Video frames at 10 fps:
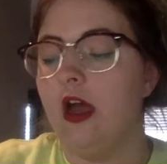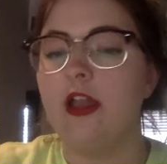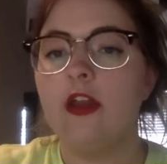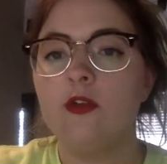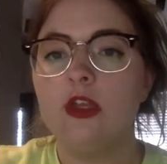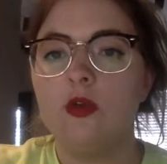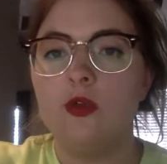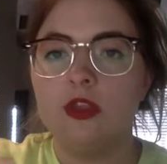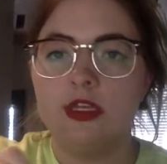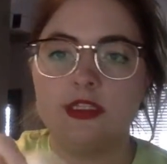a lot of really cool
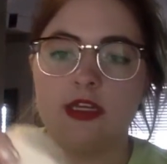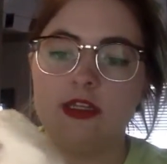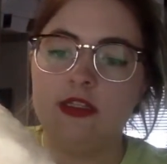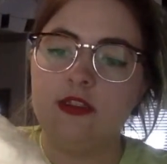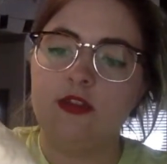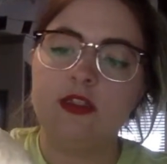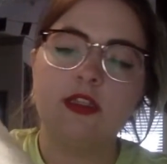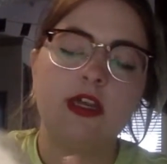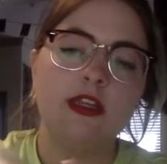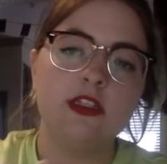things out of this. So this is
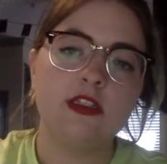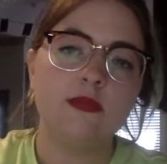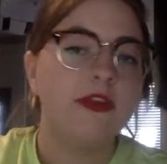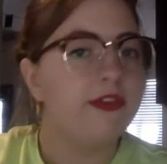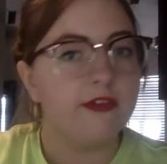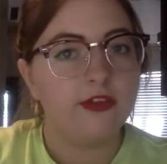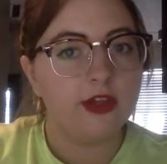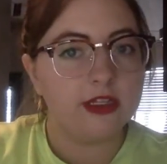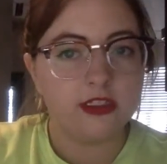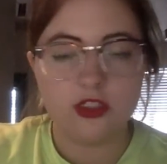kind of just something fun for you
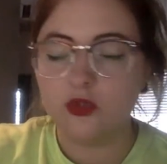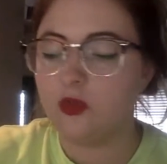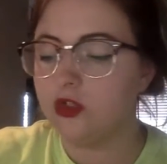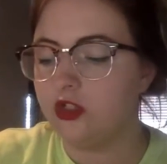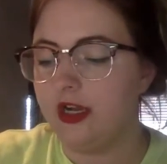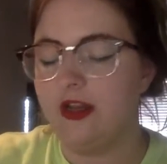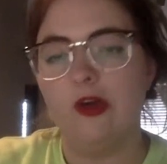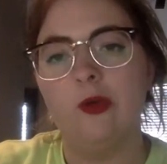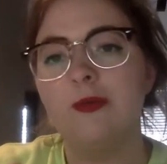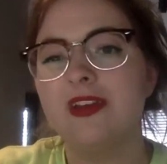guys to do or try at
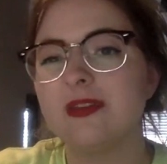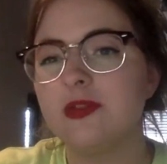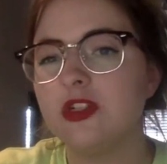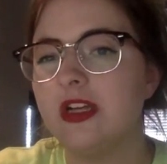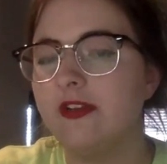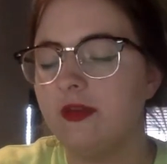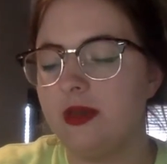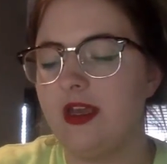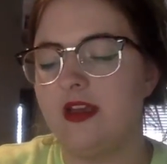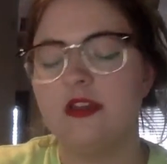home, because I'm sure
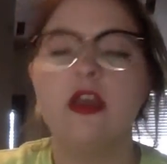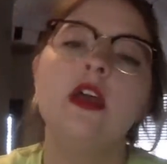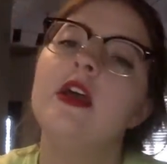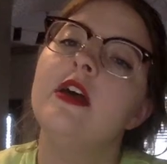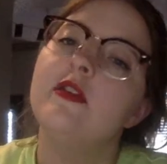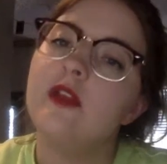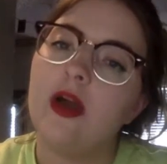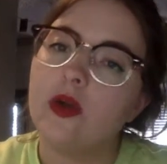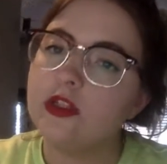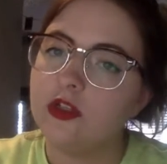everybody has
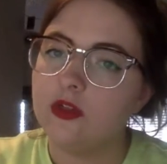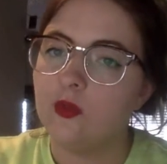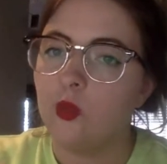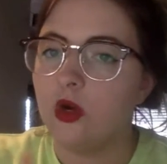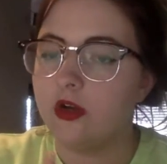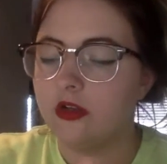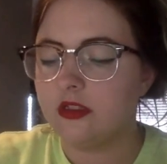flour, salt, and water.